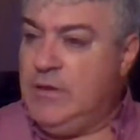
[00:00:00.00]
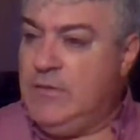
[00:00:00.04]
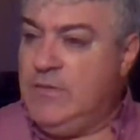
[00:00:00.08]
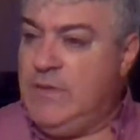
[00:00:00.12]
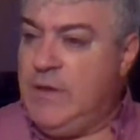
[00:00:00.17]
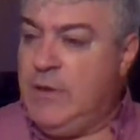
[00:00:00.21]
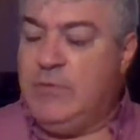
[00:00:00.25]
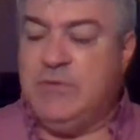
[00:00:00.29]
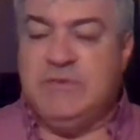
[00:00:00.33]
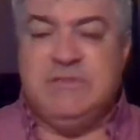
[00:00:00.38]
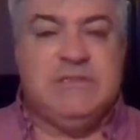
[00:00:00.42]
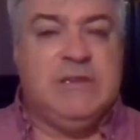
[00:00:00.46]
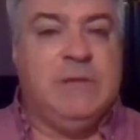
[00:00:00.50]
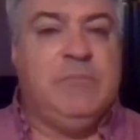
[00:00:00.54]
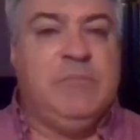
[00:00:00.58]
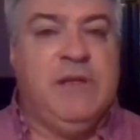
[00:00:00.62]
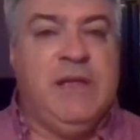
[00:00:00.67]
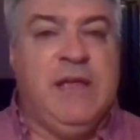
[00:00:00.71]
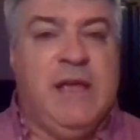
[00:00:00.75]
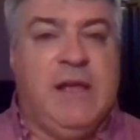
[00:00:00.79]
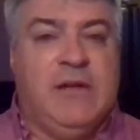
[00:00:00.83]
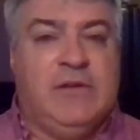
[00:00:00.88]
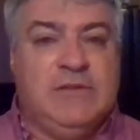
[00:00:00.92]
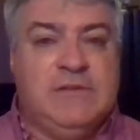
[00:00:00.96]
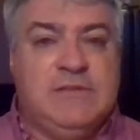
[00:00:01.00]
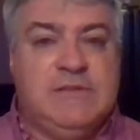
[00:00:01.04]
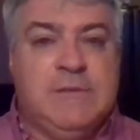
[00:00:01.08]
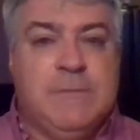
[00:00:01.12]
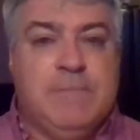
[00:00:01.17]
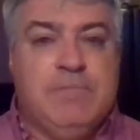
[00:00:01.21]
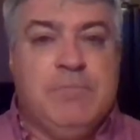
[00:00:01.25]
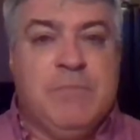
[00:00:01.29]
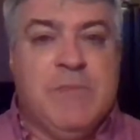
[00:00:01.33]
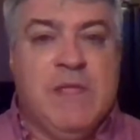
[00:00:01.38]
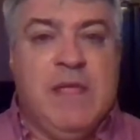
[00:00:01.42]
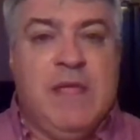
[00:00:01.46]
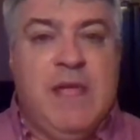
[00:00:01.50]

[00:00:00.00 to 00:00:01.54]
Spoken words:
there was something else.